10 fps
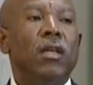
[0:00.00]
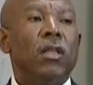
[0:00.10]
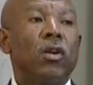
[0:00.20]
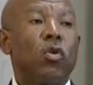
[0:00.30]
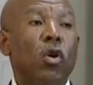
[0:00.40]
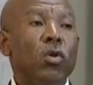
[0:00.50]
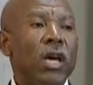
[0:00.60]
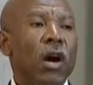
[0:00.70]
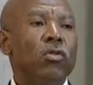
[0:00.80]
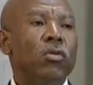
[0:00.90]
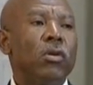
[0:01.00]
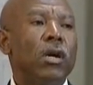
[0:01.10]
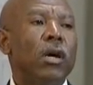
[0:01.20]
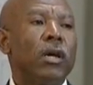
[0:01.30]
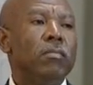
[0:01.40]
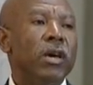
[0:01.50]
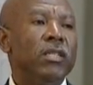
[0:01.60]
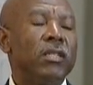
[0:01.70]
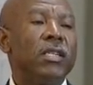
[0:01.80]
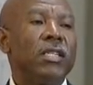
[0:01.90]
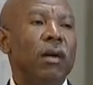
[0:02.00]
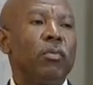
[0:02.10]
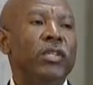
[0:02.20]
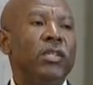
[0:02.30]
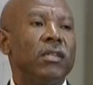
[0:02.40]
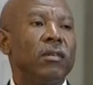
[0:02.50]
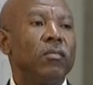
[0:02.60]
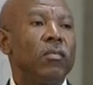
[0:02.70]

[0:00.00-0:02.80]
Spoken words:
The growth outlook remains disappointing,